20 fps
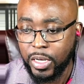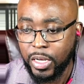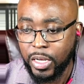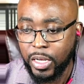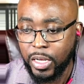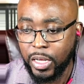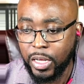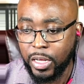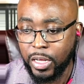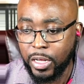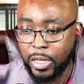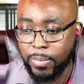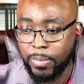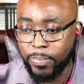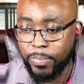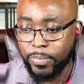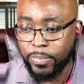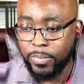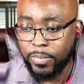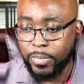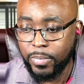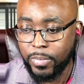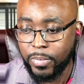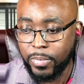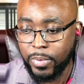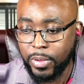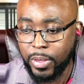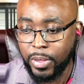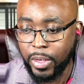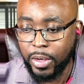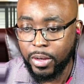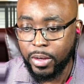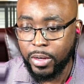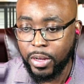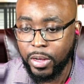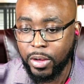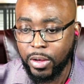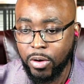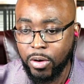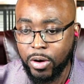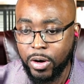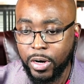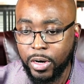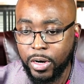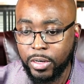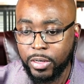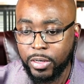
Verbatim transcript: um, yeah, they are